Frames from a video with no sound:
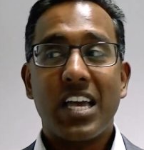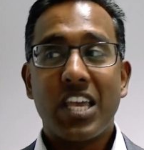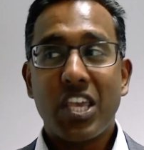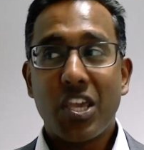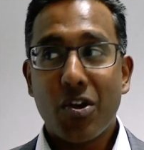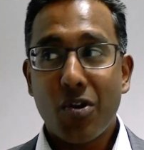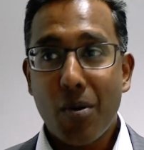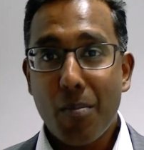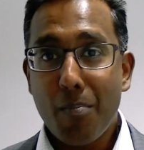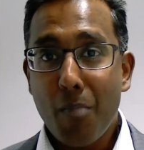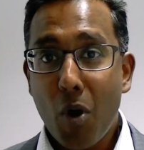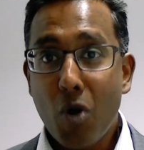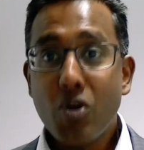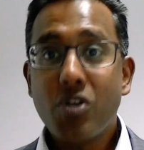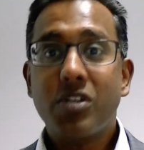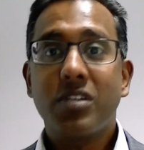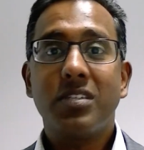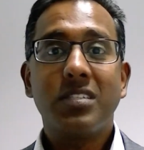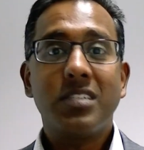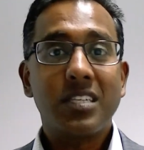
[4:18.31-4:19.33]
Your
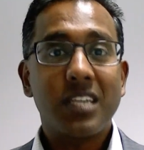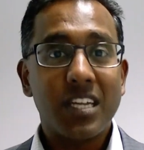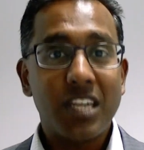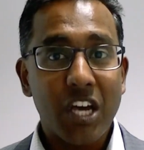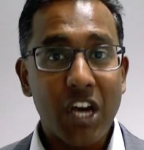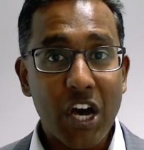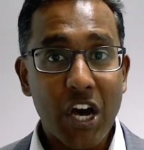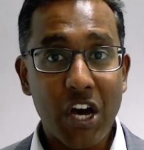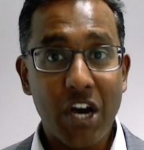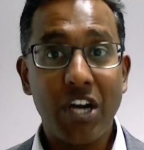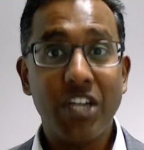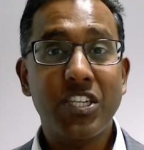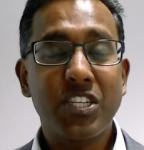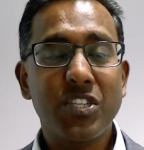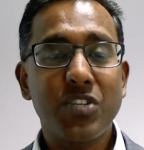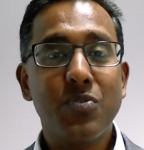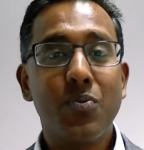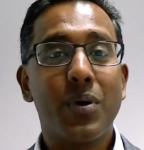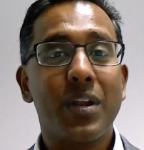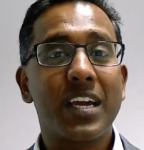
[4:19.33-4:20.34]
emotions can hurt
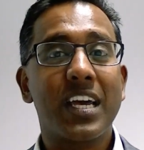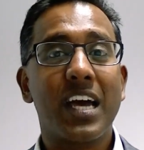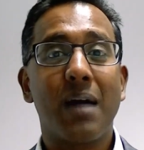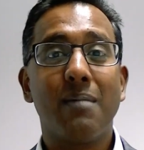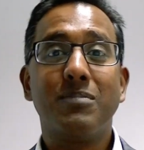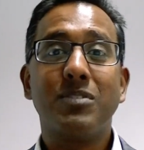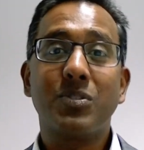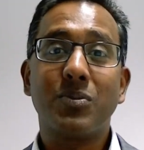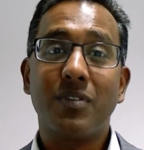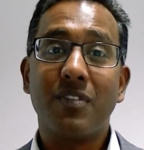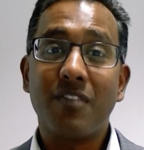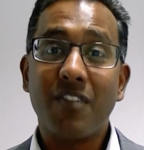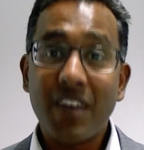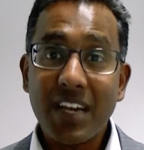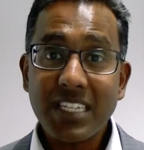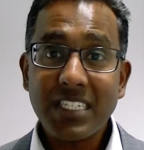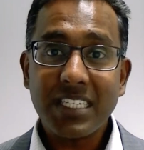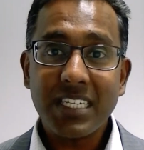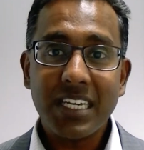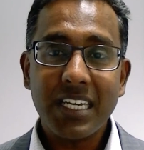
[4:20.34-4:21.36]
you when it comes to
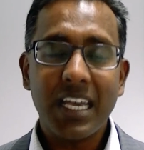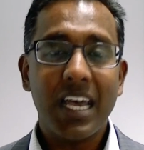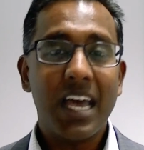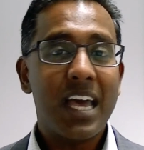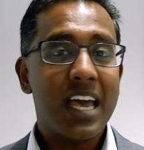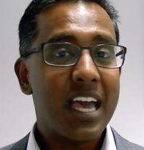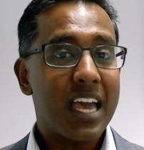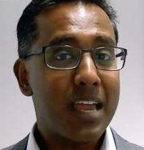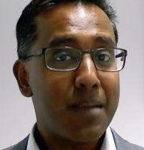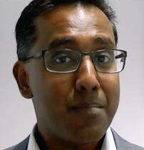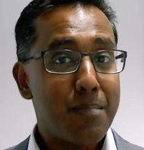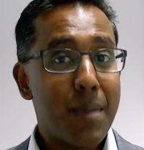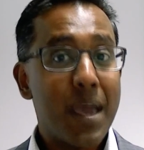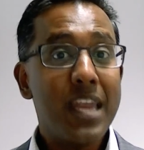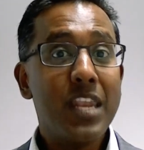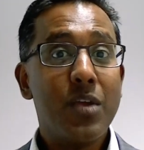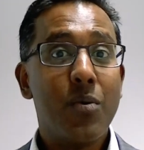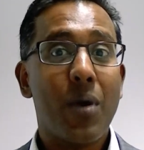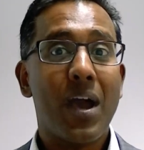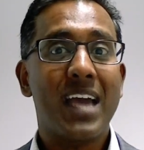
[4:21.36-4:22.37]
investing. In
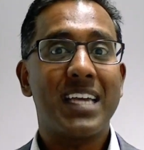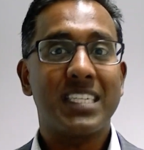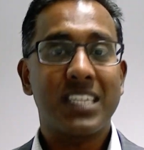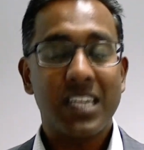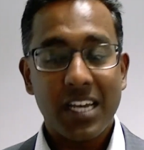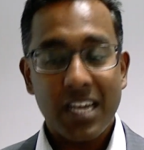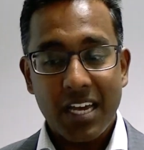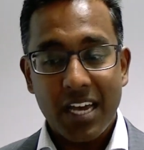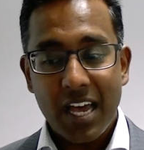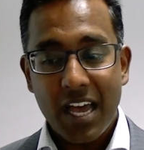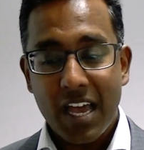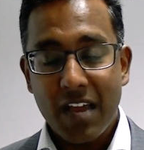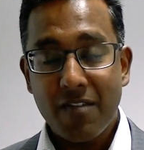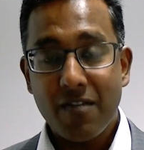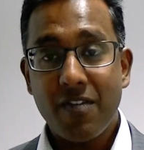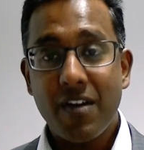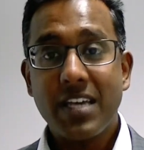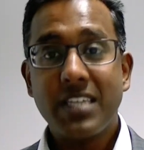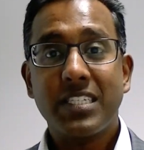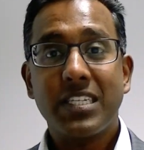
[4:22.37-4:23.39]
many ways,
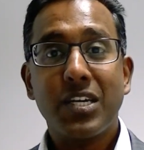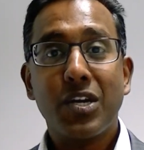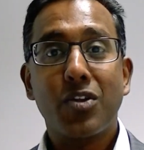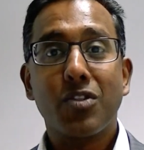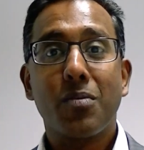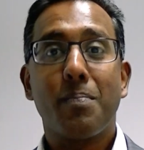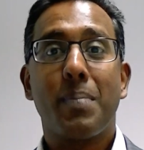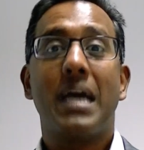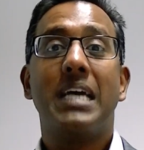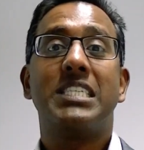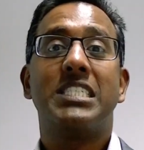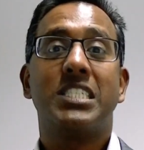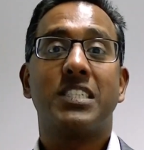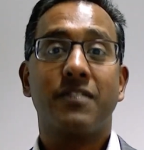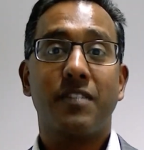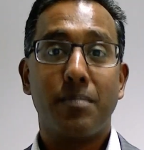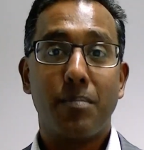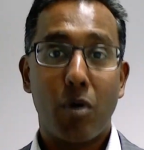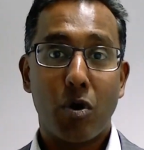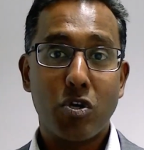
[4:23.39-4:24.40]
investing on the basis of
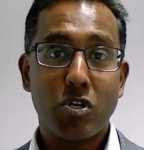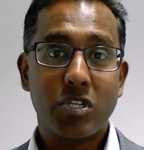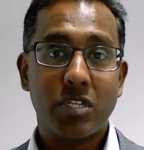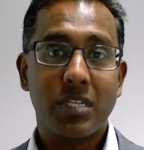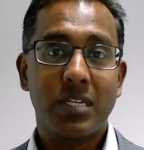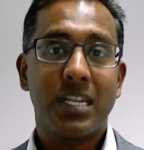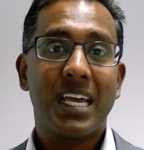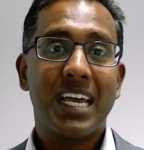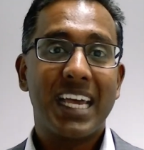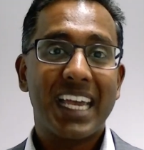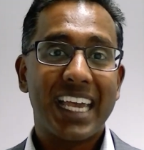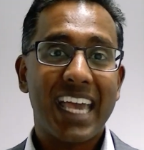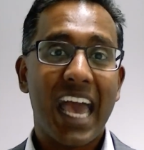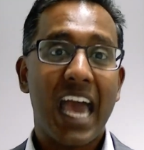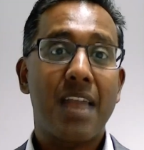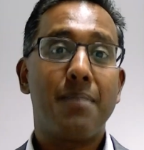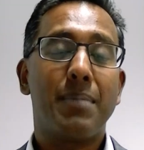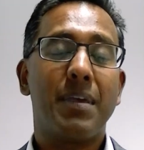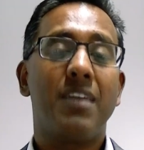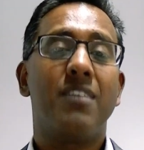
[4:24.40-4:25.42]
emotion
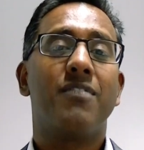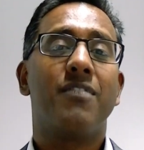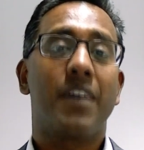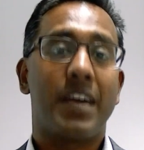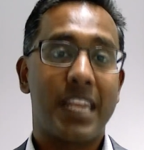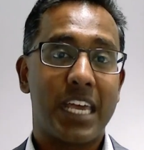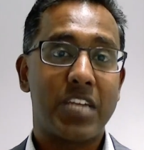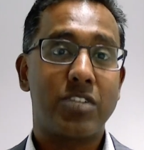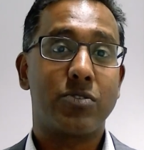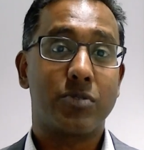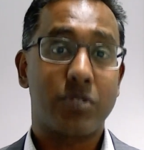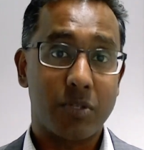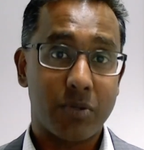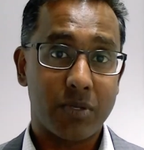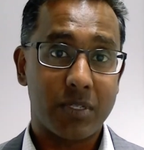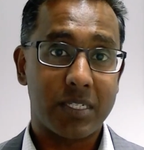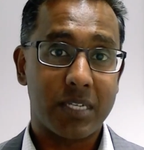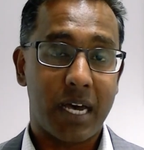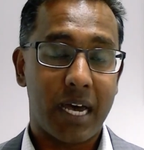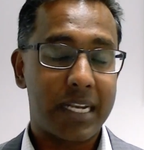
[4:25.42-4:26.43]
can be financial
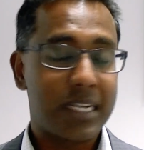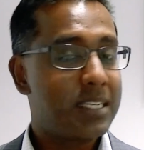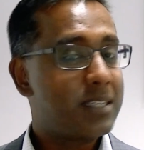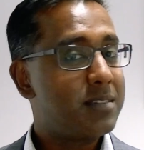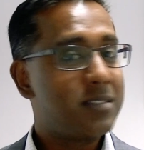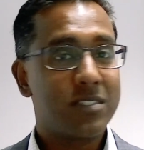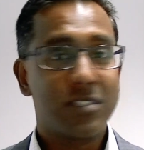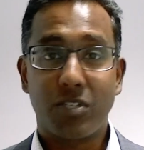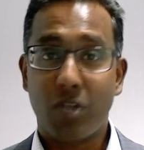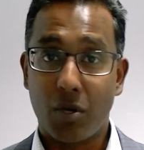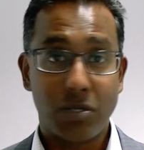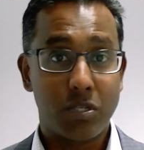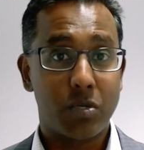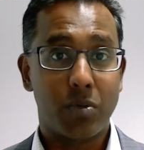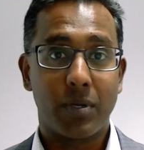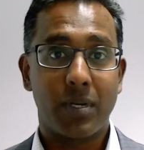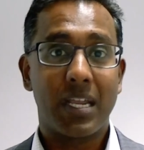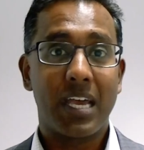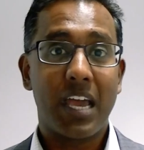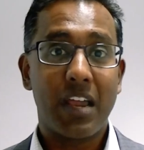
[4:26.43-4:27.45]
suicide. Don't
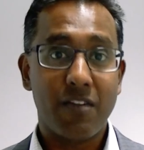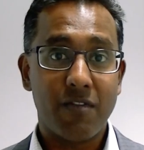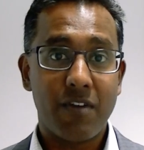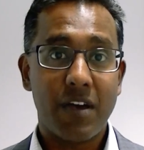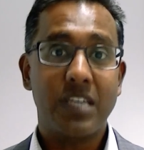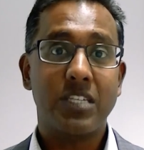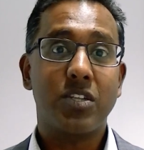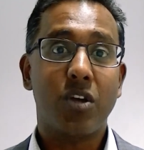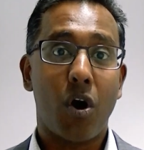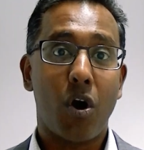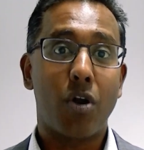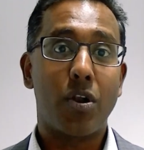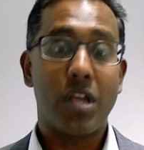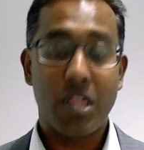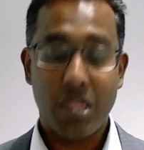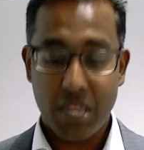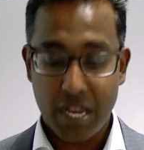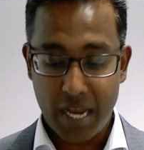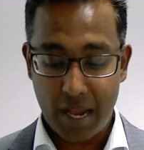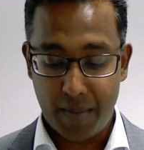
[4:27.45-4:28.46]
do it. Invest on
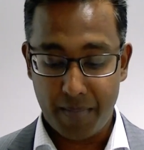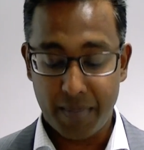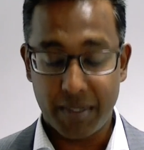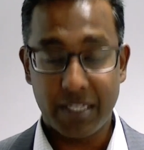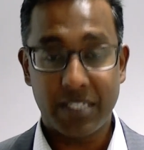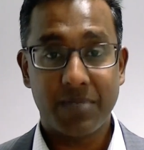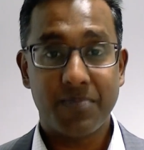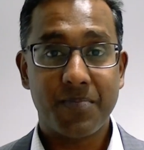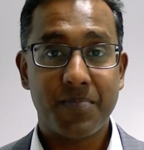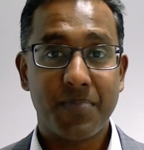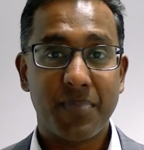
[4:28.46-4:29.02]
the numbers.